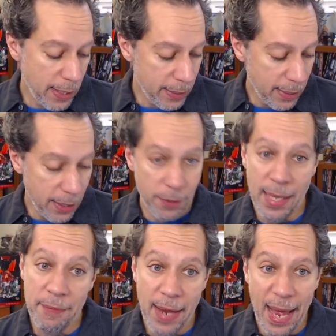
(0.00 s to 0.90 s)
like that
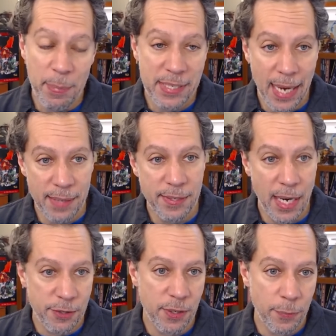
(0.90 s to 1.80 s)
it'll have a habitat
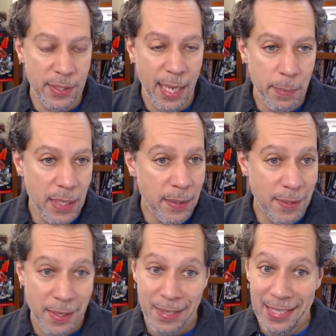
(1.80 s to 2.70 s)
section and what that
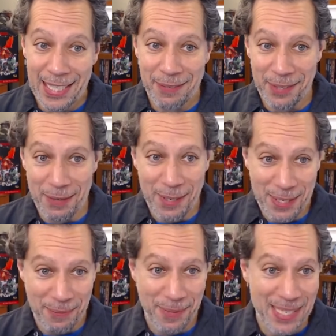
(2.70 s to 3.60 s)
means, even if
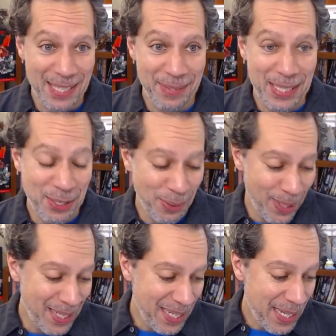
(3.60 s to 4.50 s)
it's really, really
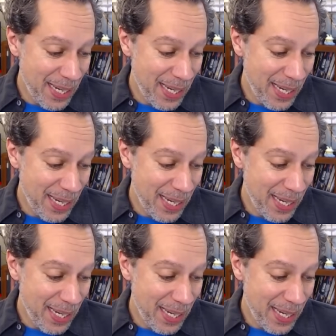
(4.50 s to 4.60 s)
short,